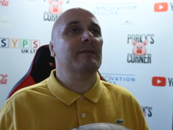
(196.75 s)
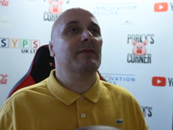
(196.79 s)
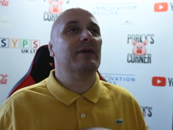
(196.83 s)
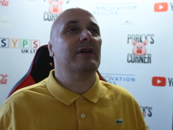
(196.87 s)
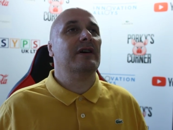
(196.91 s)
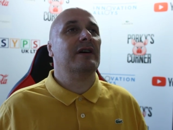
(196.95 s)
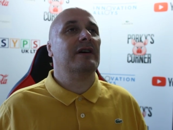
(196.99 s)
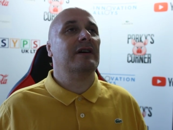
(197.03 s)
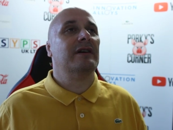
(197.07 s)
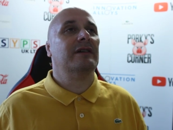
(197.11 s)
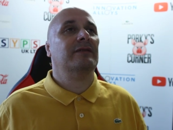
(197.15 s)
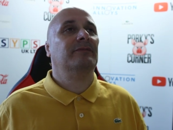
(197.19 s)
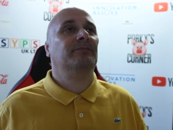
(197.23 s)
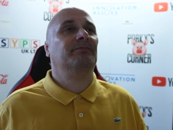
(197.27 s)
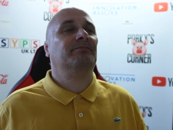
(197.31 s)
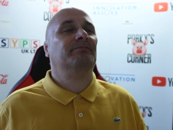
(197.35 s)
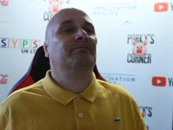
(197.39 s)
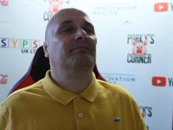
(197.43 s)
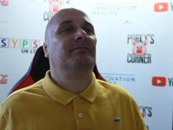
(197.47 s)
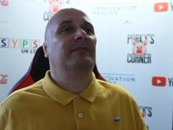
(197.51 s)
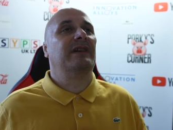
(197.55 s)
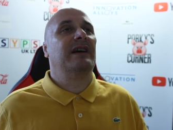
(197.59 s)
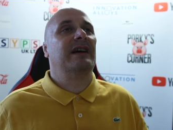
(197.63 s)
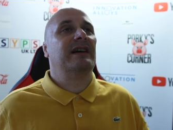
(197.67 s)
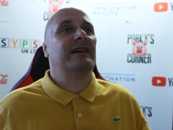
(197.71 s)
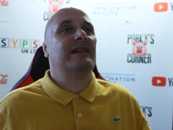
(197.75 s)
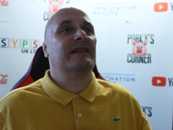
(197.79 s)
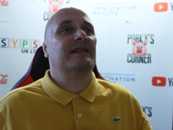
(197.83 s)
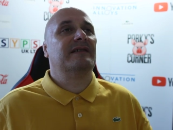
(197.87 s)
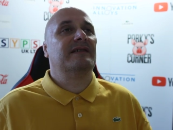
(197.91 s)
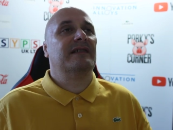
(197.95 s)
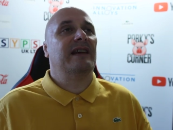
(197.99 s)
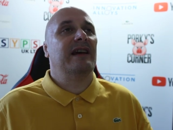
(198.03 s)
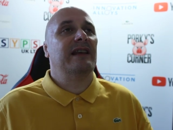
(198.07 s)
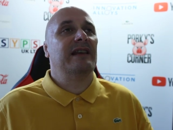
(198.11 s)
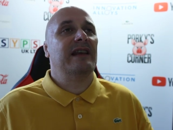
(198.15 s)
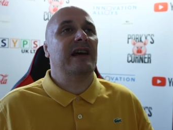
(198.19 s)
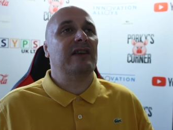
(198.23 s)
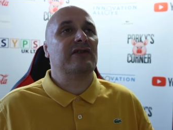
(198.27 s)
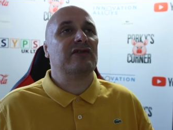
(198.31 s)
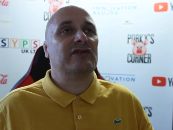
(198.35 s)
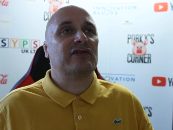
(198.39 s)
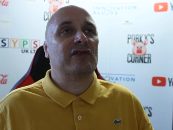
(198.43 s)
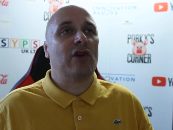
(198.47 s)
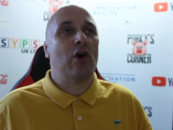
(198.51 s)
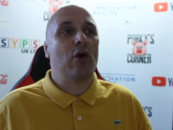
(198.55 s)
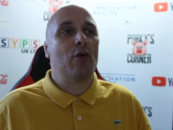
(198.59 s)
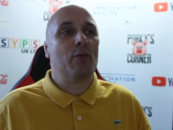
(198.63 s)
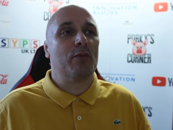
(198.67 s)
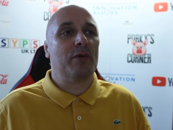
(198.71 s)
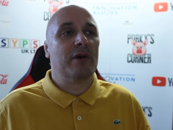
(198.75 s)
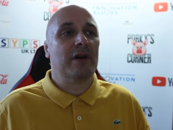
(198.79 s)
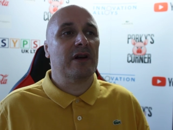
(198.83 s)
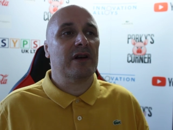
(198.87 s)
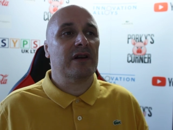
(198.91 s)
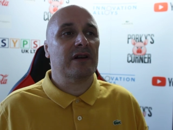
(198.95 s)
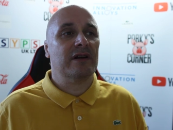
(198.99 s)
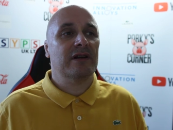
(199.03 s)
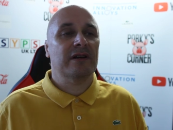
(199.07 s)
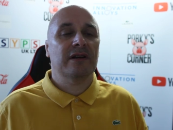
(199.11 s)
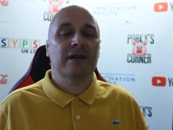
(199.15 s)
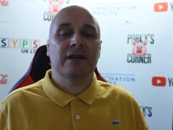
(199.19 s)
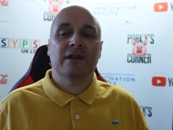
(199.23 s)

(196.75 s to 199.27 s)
but like I said, I just hope that